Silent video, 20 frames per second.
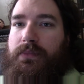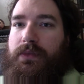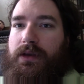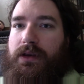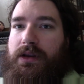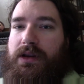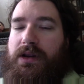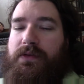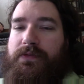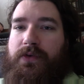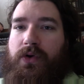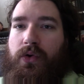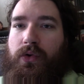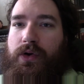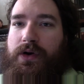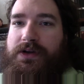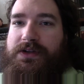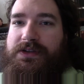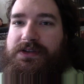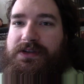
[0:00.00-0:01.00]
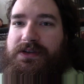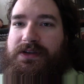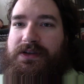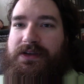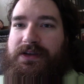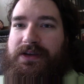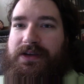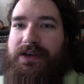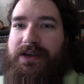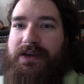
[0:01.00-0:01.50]
And of course,
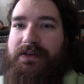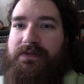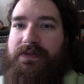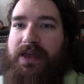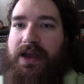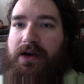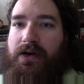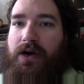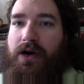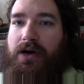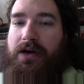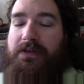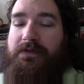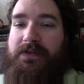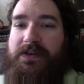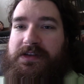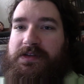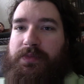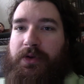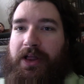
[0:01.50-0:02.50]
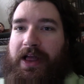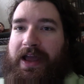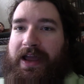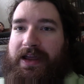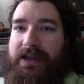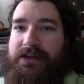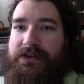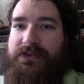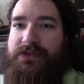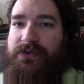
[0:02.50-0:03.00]
if there are invisible
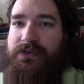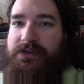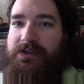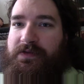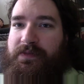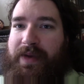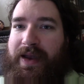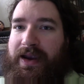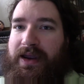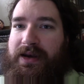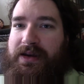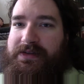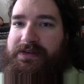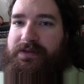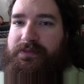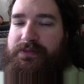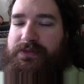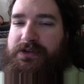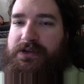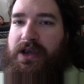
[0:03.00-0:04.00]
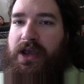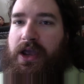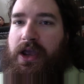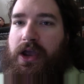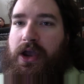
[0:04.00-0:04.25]
hand sorts of mechanisms